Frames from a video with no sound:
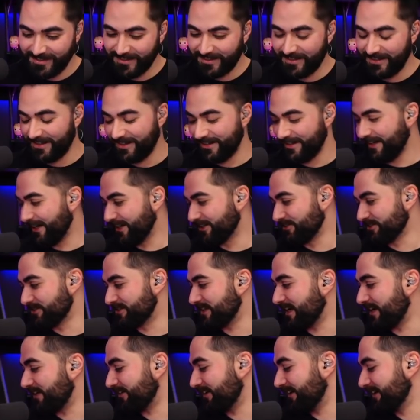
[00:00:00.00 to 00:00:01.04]
Uh, Andrew
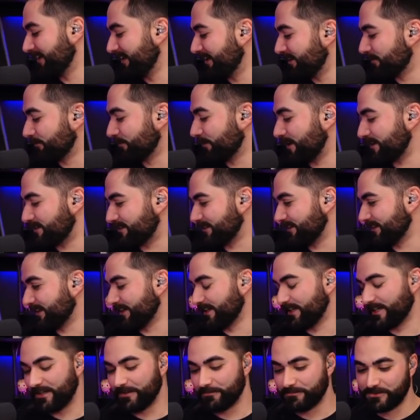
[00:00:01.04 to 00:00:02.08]
Zarian here,
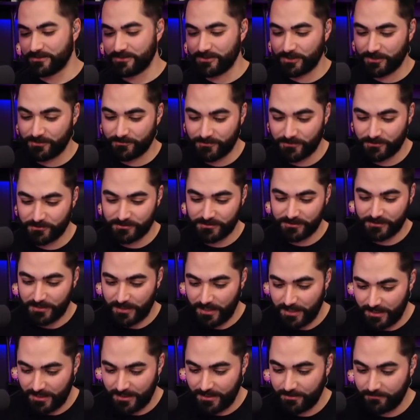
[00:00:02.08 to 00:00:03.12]
Wrestling Observer
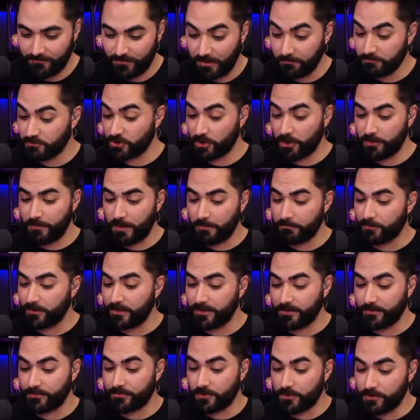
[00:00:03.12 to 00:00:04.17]
Live. I'm joined by
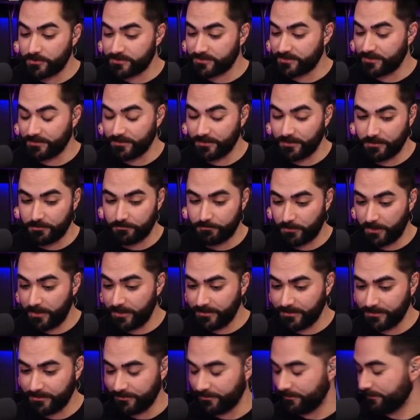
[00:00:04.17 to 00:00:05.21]
Brandon Thurston here.
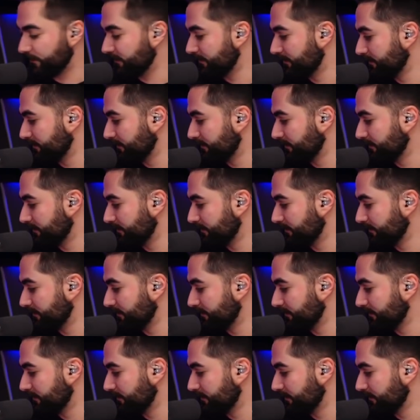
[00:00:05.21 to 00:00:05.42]
Brandon,